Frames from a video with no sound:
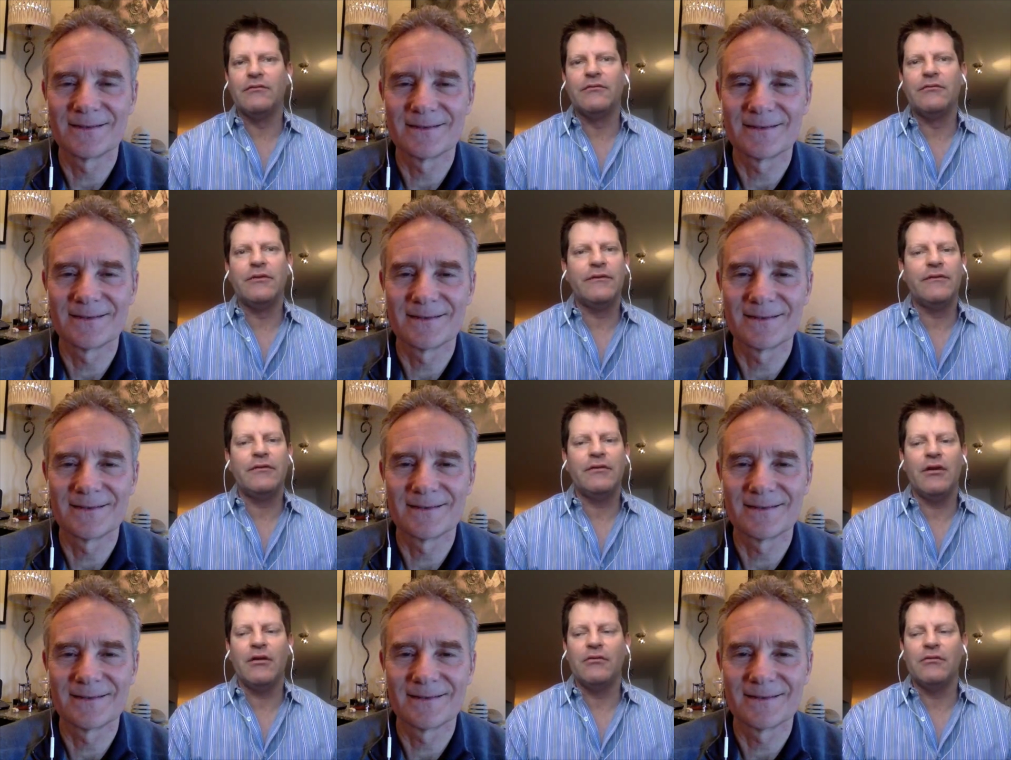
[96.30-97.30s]
Speaker 1: and just you
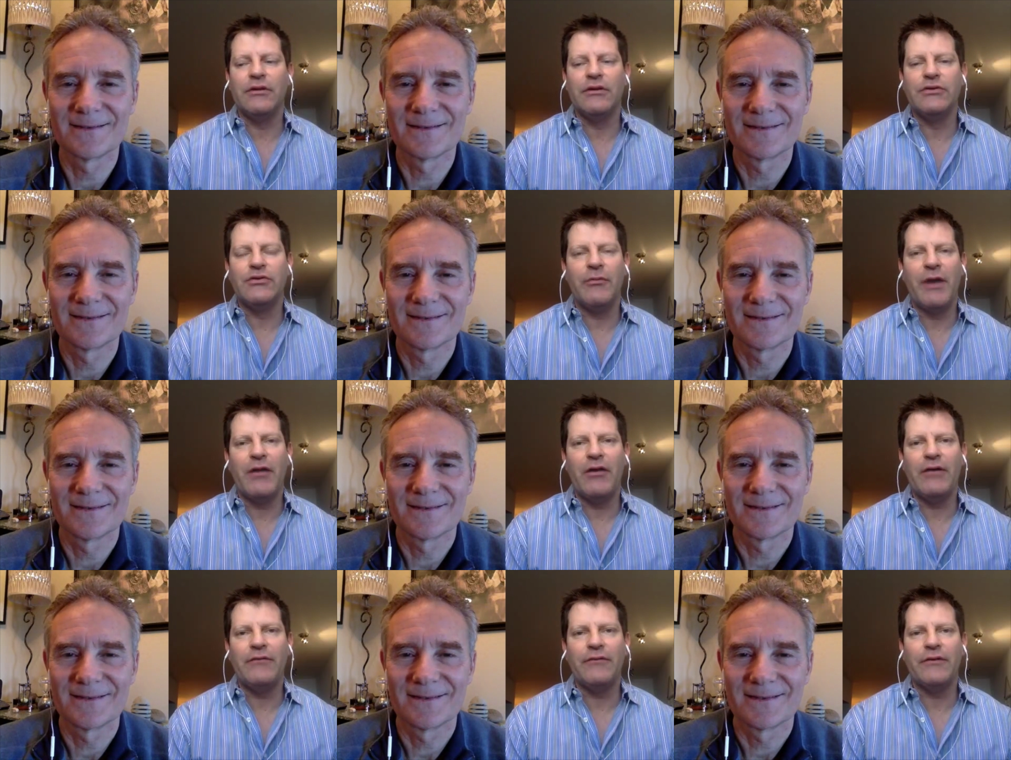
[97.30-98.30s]
know enjoy my
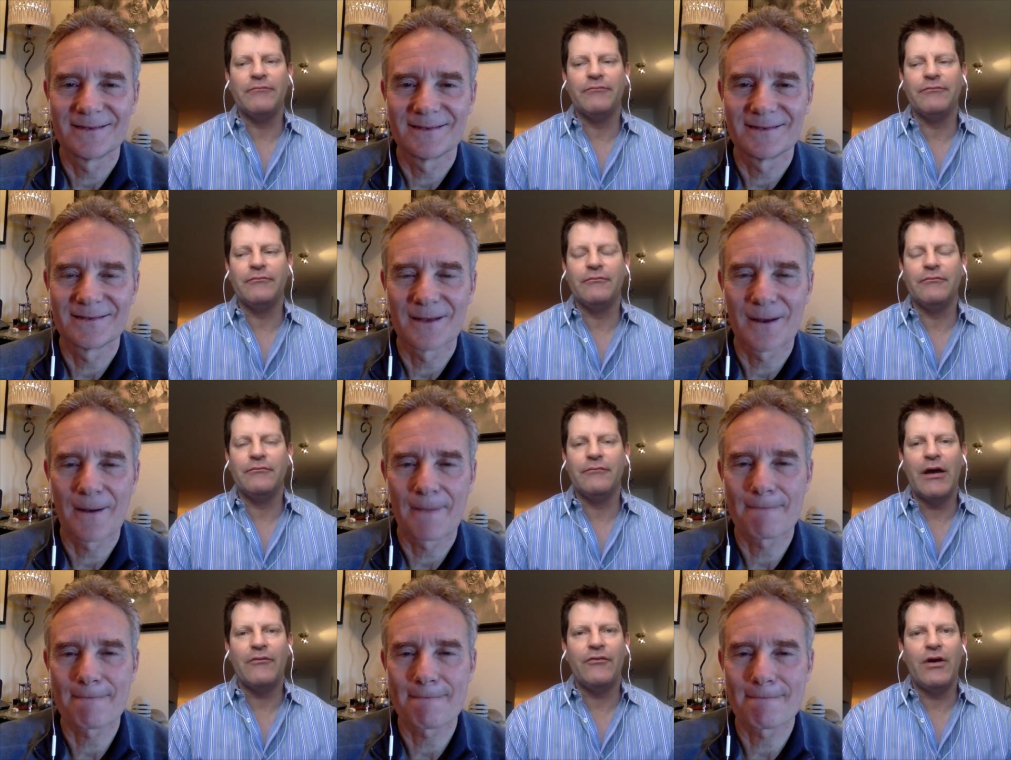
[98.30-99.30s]
life and
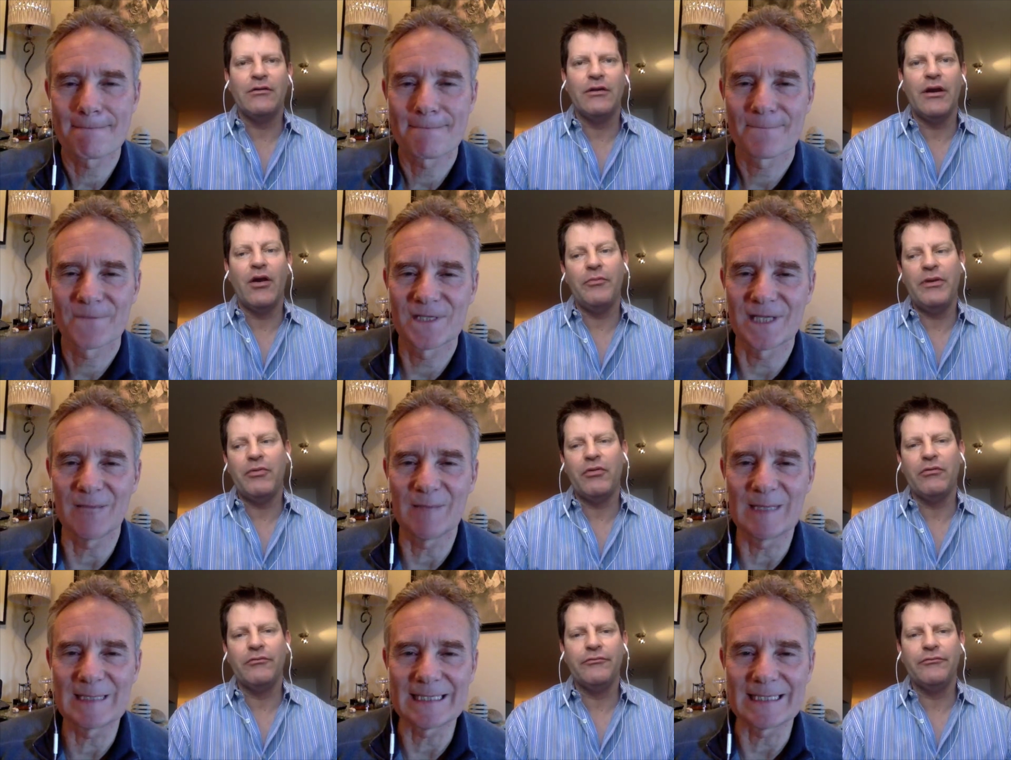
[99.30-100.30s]
have fun and help Stay people.
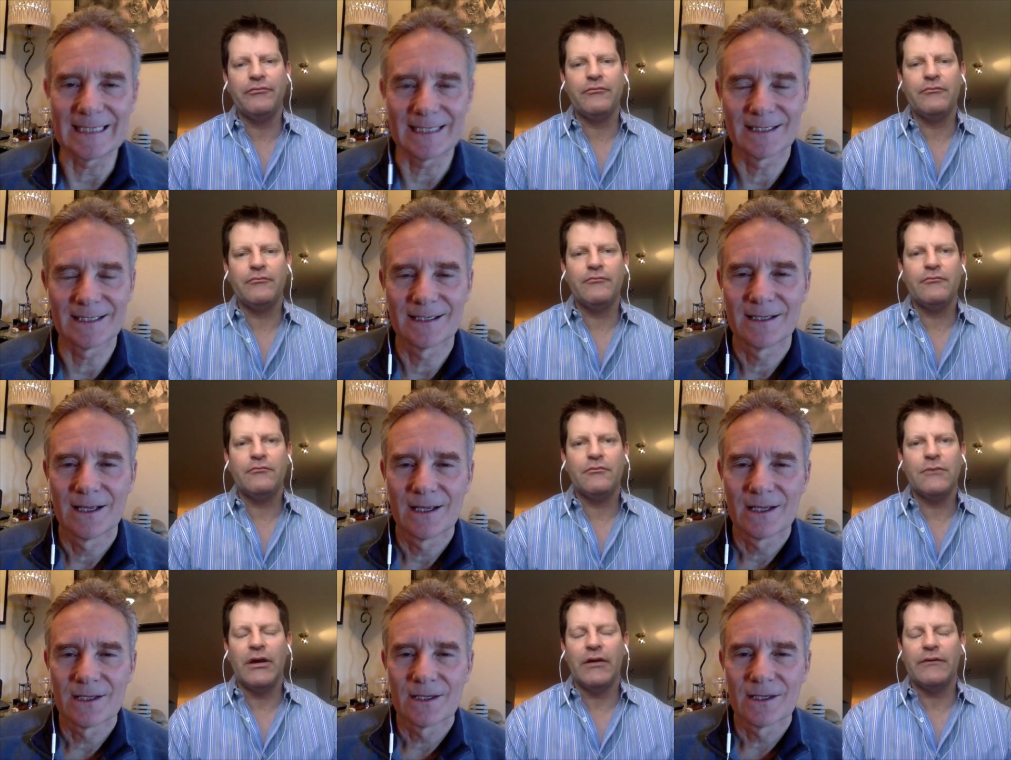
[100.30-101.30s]
busy.
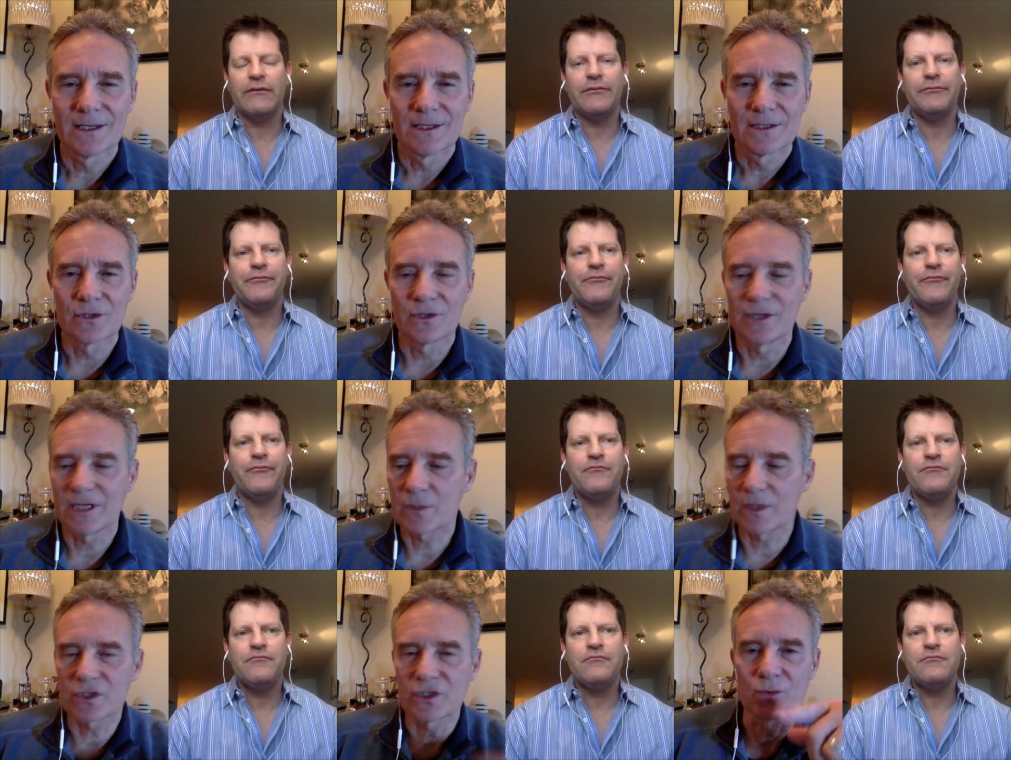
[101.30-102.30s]
Yes.
Speaker 2: So the next
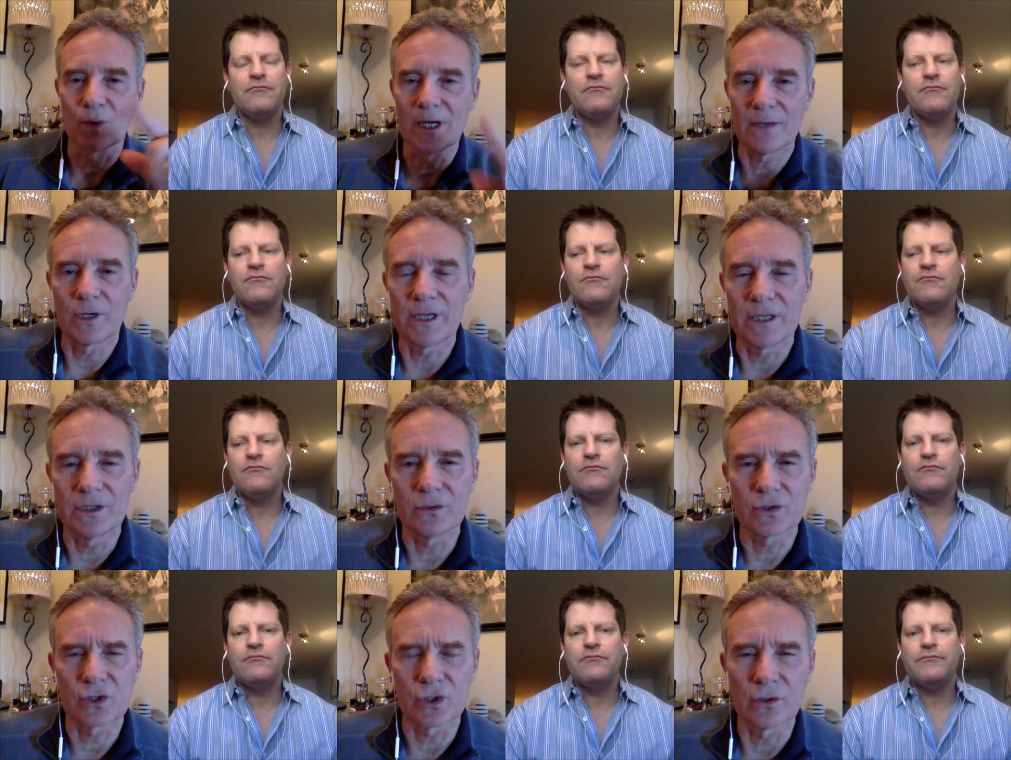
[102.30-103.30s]
question is what? What do you do?
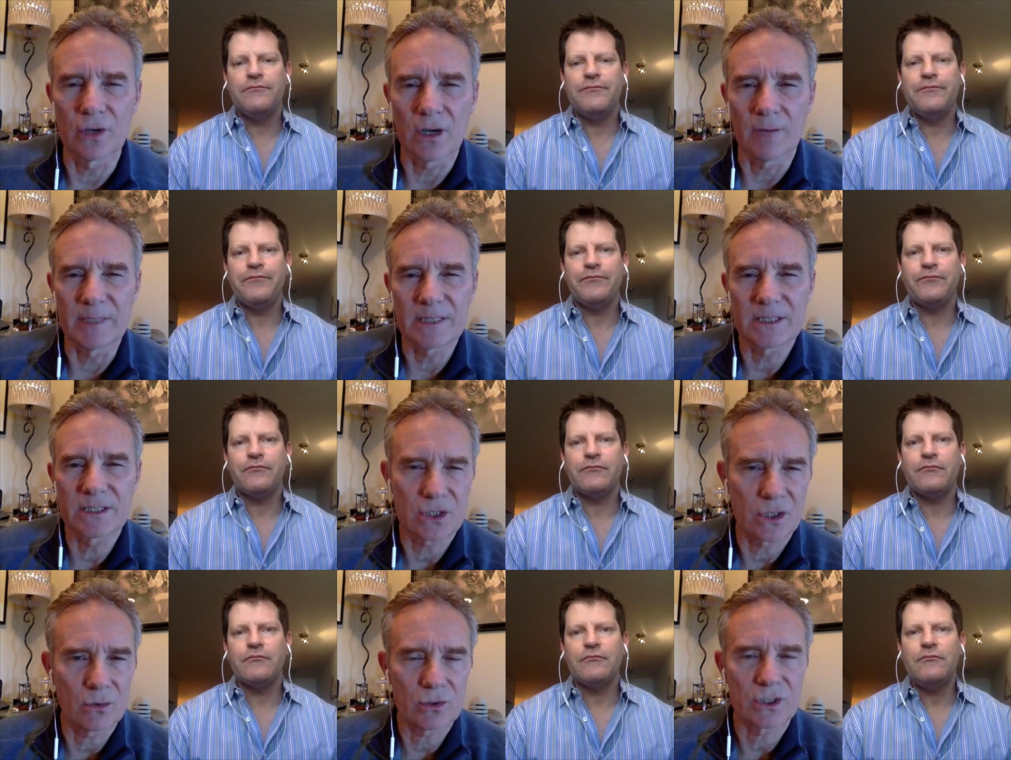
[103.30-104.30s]
So you're a business
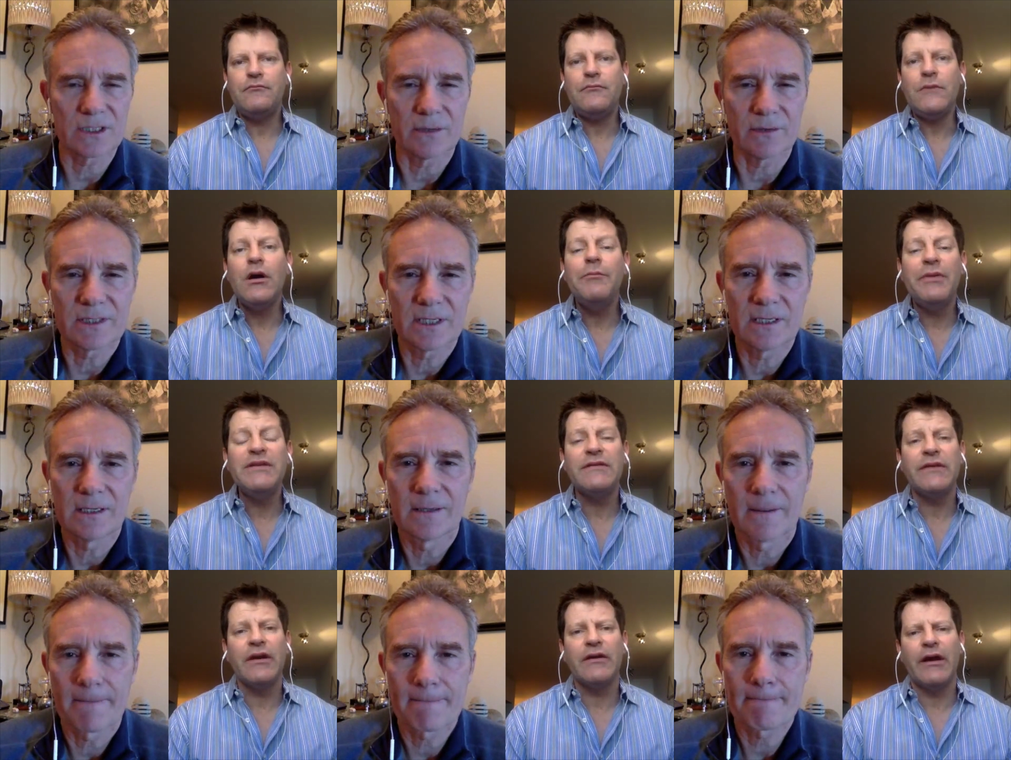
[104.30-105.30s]
coach? Is that what you said? A
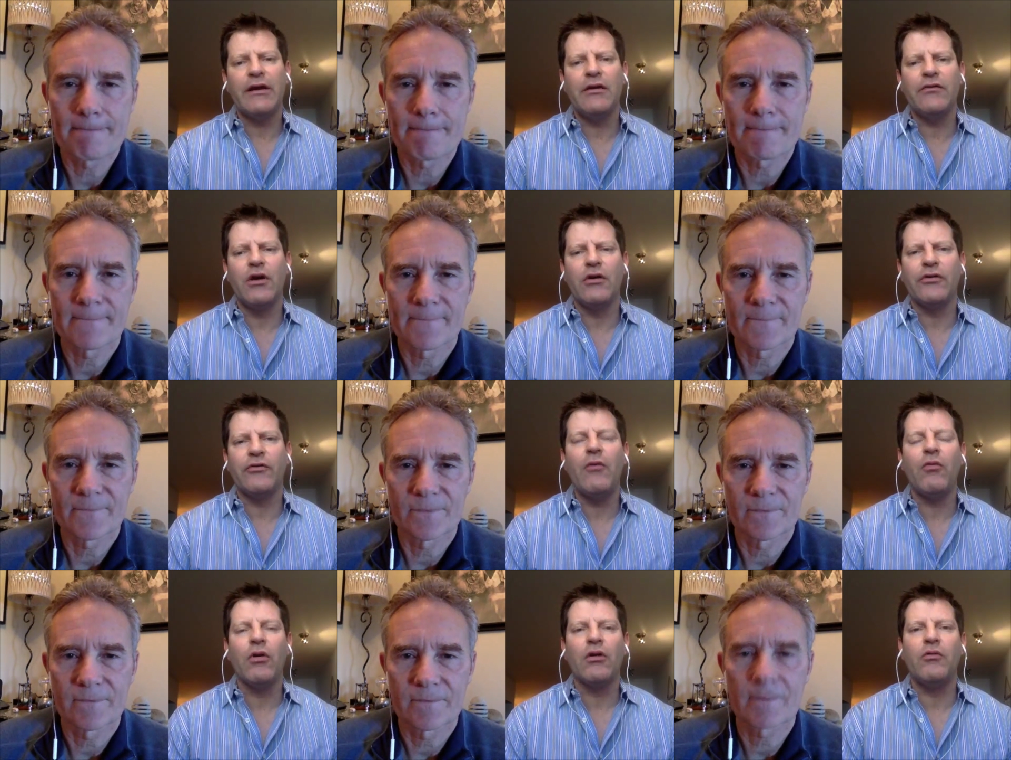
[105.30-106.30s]
Speaker 1: business and executive coach. So
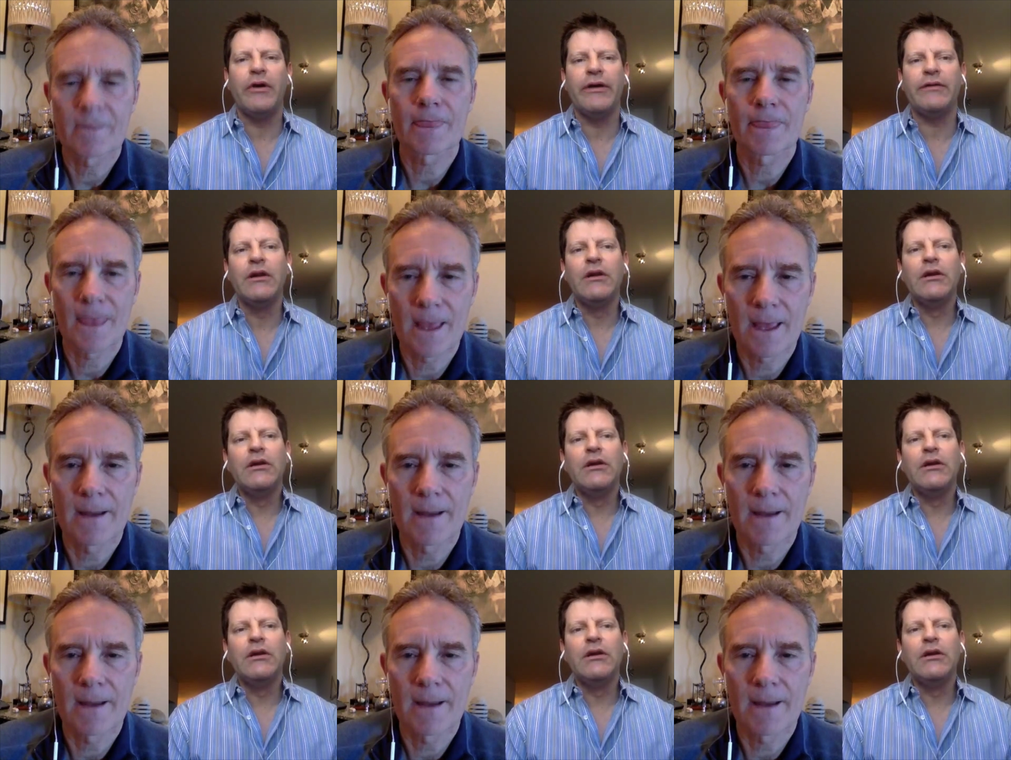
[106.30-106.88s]
I work with